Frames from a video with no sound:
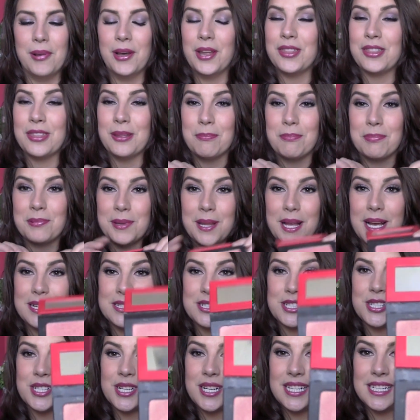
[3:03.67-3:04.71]
but the
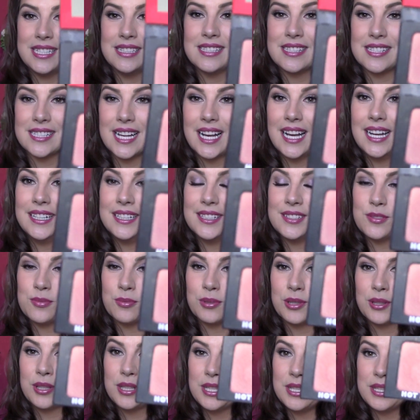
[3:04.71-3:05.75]
blush inside is
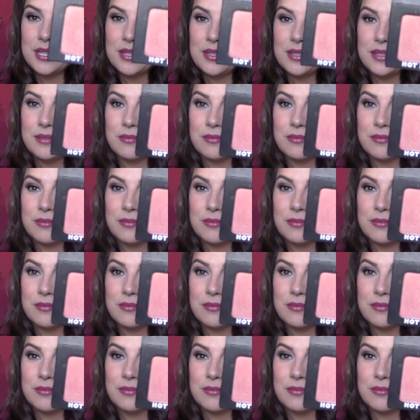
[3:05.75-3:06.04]
really,